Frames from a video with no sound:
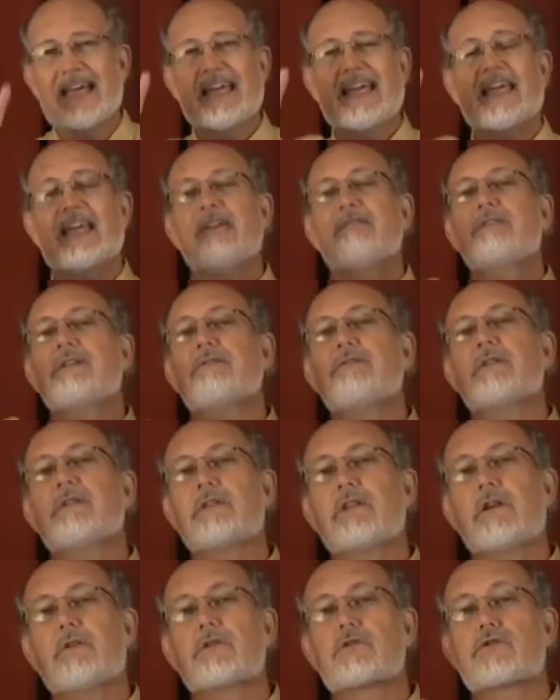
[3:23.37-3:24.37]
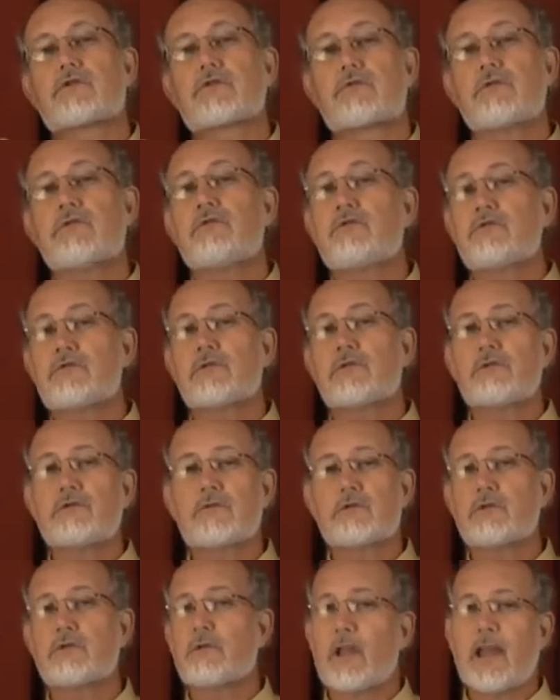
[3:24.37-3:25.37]
even if you're going to go to true, true,
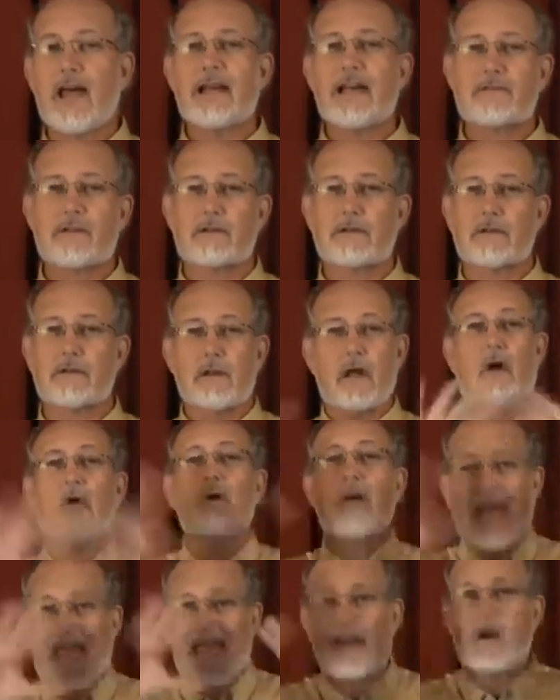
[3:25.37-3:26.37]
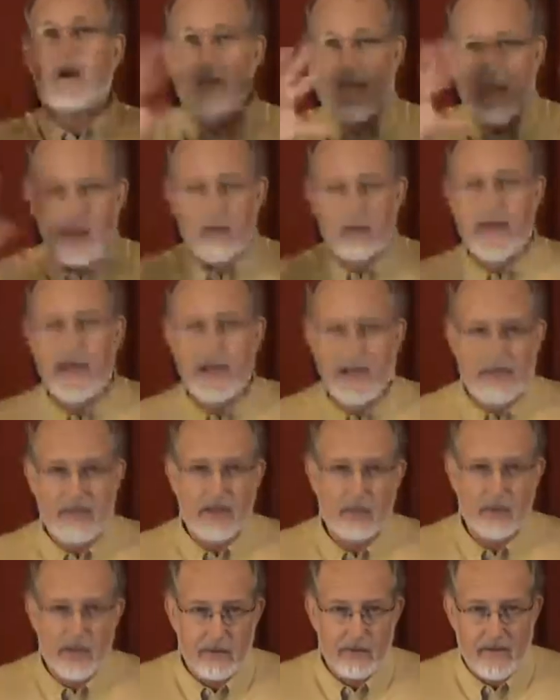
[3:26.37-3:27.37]
true classical, okay, okay, okay, I
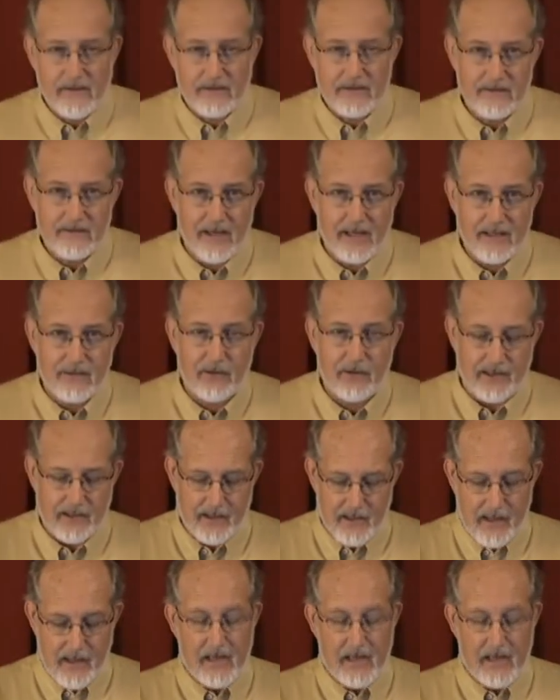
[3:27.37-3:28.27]
think we can do that successfully.